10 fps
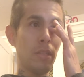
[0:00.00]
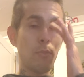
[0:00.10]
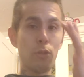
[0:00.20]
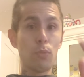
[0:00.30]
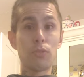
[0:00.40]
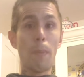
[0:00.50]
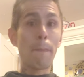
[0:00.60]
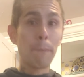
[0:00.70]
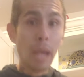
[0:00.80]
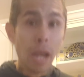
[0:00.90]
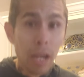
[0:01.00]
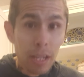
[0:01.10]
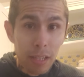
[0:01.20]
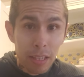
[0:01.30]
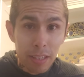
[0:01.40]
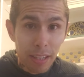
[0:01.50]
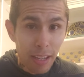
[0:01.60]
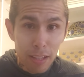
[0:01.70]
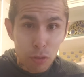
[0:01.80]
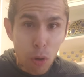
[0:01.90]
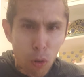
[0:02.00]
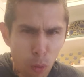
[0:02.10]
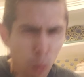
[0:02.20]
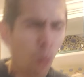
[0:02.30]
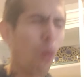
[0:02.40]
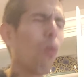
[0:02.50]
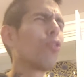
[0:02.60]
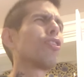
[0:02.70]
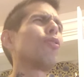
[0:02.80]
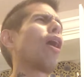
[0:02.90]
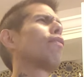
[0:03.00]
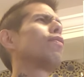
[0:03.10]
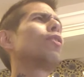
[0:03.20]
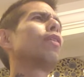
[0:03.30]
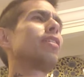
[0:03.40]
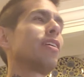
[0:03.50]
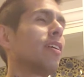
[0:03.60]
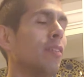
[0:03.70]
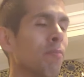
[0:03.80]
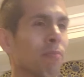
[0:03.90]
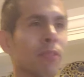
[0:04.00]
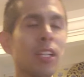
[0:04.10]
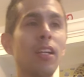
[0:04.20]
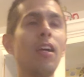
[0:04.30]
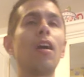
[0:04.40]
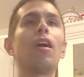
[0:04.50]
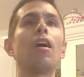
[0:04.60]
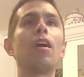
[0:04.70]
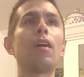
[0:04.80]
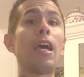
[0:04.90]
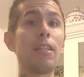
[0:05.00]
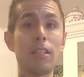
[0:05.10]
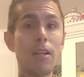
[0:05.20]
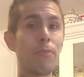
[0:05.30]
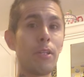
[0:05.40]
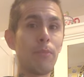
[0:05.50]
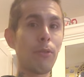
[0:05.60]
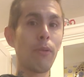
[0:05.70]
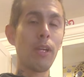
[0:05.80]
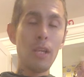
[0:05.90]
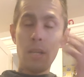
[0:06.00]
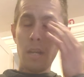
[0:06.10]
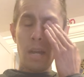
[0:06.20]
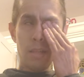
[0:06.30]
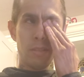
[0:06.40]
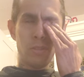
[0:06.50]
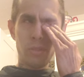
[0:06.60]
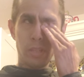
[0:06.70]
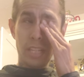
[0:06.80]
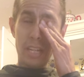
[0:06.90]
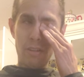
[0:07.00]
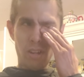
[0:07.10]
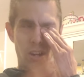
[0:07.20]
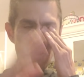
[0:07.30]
which was a pain in the ass. Oh, you have no idea. And a lot of money, by the way. I took care